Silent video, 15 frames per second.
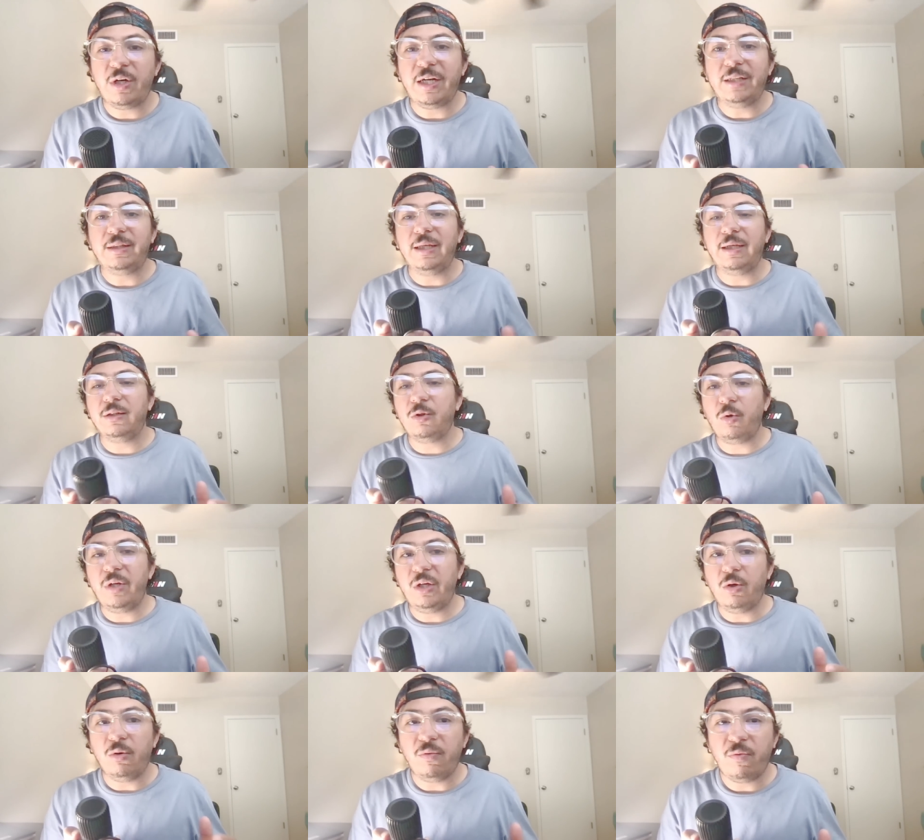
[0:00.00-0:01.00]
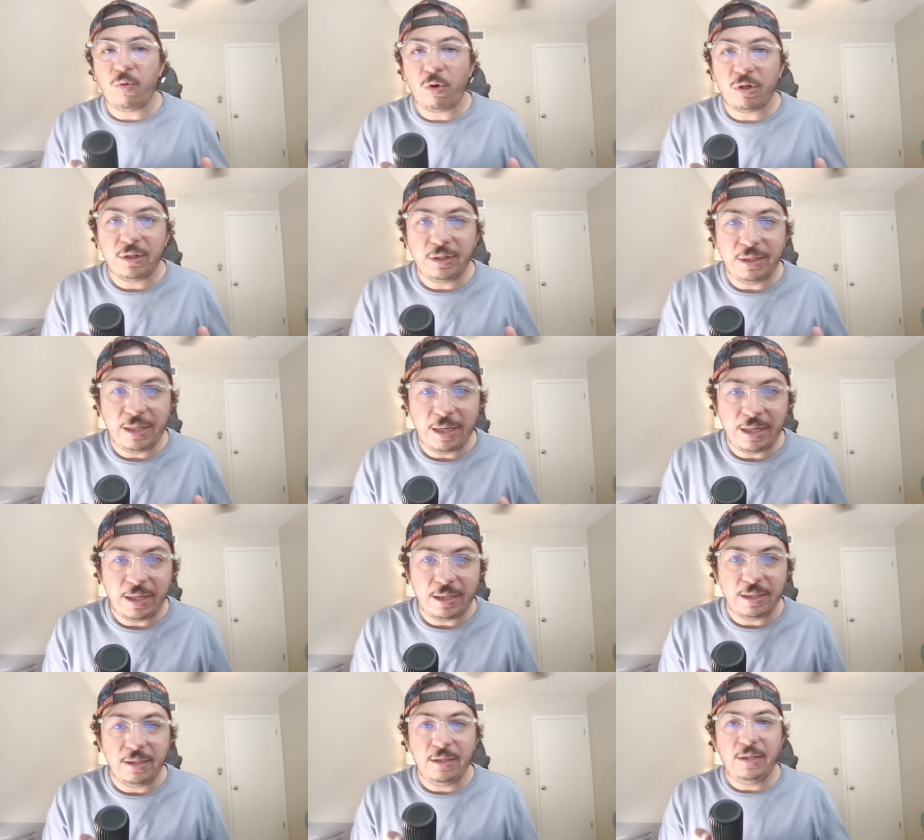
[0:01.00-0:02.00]
Arquitectónico
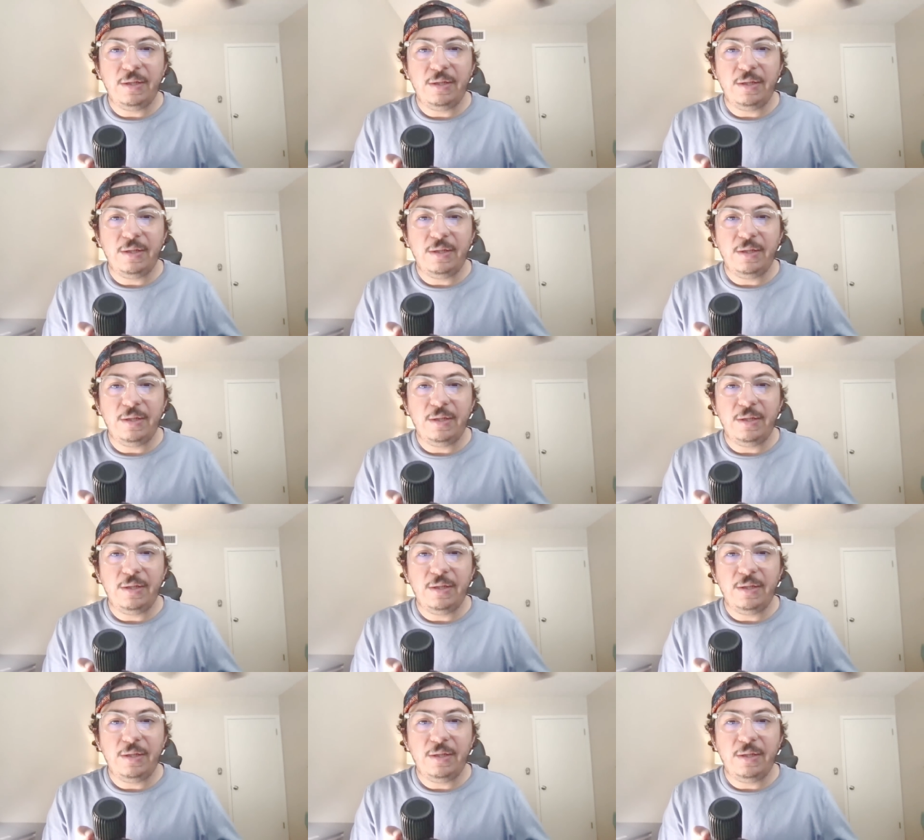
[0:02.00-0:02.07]
Fortia.